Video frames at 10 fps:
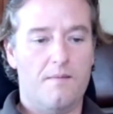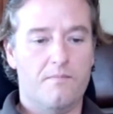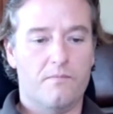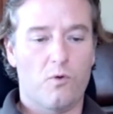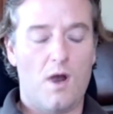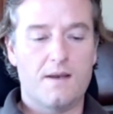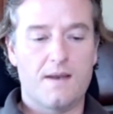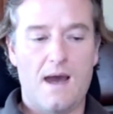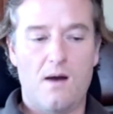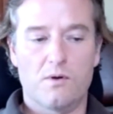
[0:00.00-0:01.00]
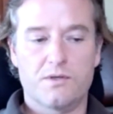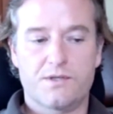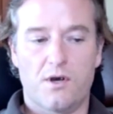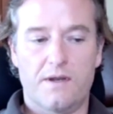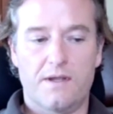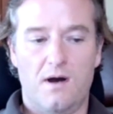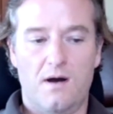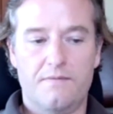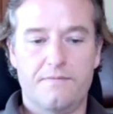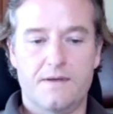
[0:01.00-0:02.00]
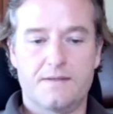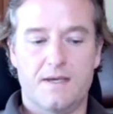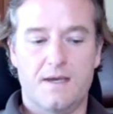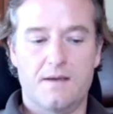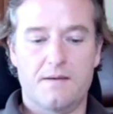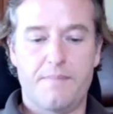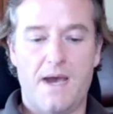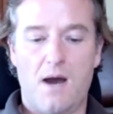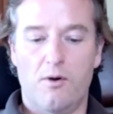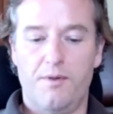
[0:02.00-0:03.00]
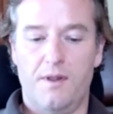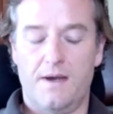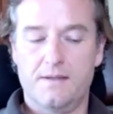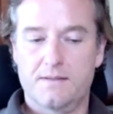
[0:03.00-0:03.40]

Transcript: right now we're starting off as a power plant.